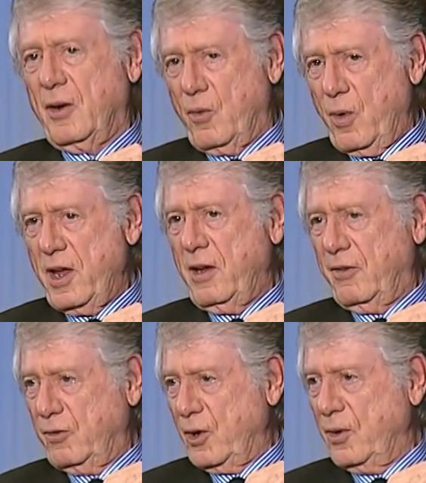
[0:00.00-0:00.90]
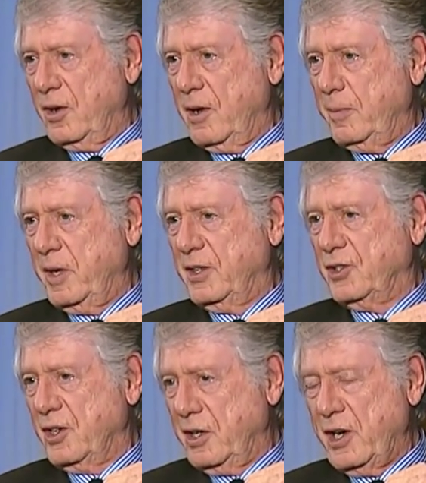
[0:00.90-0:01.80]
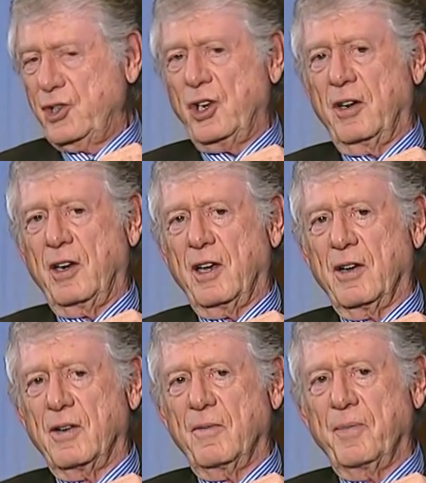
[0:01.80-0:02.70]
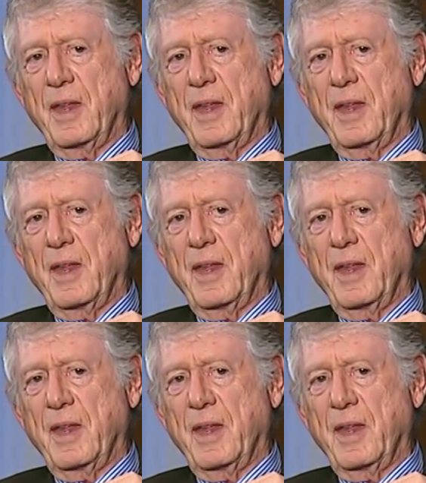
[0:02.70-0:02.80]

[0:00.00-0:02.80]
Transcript: We have grown up as a nation now